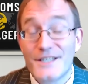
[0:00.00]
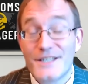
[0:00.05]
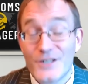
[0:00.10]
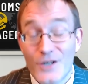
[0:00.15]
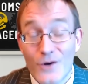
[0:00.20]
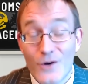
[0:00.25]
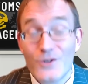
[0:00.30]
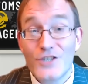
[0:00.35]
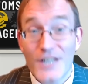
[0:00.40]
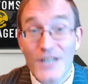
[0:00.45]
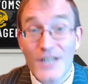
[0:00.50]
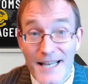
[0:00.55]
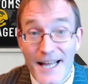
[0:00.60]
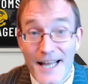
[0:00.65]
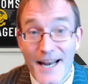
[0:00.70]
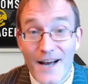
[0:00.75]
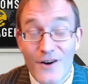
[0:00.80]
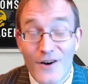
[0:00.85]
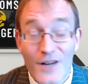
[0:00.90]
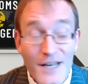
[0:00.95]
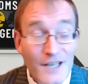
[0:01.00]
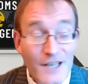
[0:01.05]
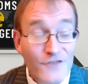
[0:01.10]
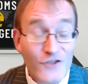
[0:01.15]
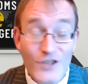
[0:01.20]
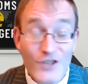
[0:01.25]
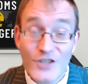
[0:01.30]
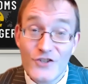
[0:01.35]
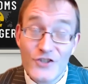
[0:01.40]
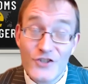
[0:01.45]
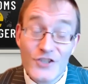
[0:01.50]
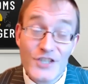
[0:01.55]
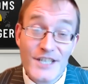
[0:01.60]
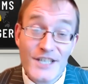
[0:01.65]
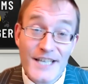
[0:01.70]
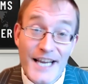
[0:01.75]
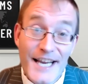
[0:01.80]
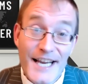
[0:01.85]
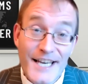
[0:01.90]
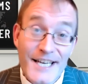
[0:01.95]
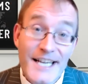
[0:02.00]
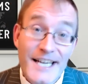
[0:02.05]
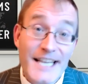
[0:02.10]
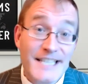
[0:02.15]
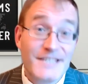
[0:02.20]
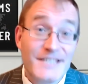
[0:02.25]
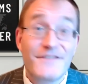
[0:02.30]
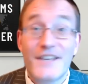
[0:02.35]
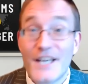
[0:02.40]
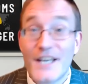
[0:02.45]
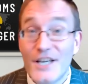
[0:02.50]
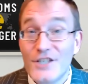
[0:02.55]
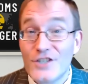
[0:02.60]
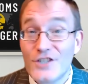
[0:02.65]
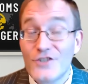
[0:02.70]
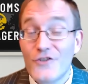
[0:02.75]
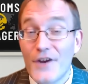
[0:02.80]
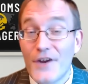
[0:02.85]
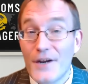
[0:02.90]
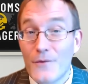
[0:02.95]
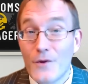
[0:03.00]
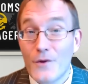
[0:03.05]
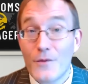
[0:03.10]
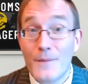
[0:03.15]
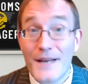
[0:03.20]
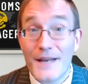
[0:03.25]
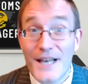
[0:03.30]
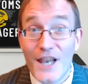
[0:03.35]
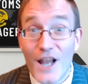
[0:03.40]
So go check that out. If you're interested in classification training with me,